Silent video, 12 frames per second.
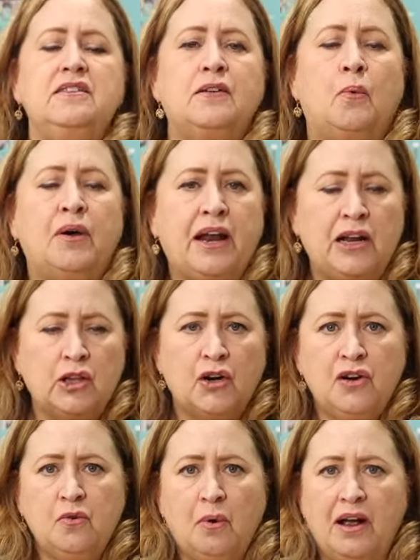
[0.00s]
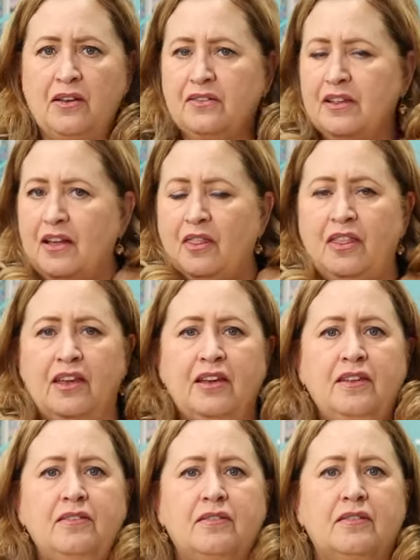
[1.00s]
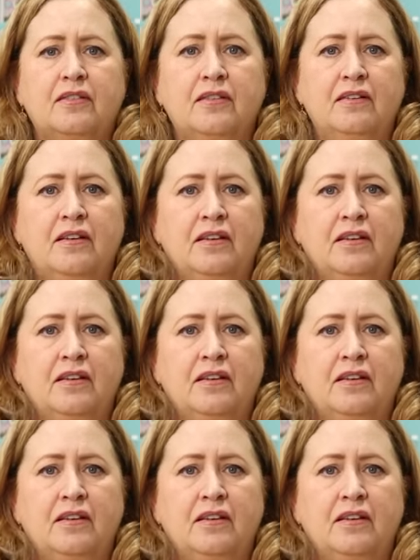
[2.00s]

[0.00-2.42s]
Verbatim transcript: So what I learned was this